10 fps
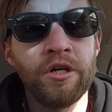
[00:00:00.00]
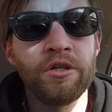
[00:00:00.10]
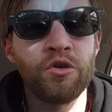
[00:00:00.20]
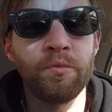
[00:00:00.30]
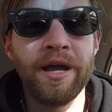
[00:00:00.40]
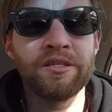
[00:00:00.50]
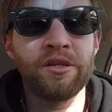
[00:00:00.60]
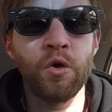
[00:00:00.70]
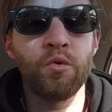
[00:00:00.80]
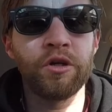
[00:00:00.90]
So
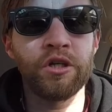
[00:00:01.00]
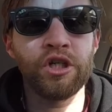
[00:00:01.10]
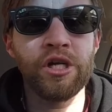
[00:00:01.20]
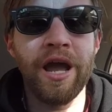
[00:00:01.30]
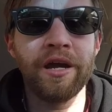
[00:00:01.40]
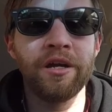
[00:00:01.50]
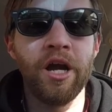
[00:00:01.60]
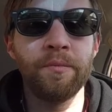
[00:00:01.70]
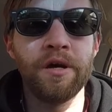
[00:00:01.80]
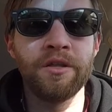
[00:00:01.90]
basically, we're gonna shack
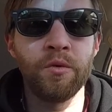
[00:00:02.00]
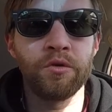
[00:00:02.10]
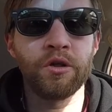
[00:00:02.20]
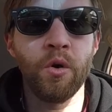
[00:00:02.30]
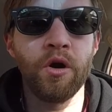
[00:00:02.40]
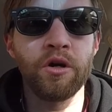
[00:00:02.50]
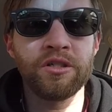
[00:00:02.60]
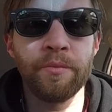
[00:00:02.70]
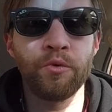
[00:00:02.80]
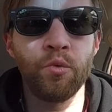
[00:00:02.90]
up and then we're gonna go our
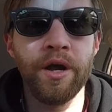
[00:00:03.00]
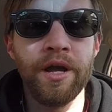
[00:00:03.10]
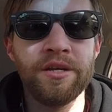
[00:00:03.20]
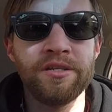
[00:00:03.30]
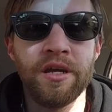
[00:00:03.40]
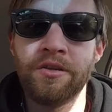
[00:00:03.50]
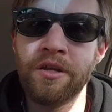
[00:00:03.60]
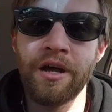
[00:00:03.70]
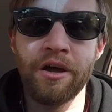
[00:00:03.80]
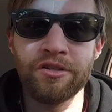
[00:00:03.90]
separate ways, and
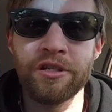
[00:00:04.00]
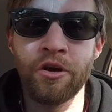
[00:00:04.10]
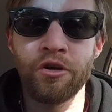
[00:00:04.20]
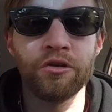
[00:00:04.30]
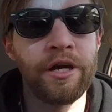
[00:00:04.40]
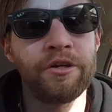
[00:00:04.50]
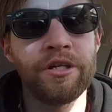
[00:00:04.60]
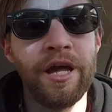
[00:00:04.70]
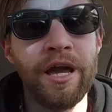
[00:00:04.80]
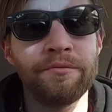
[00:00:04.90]
then I'll see her later
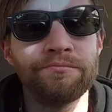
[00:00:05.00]
tonight.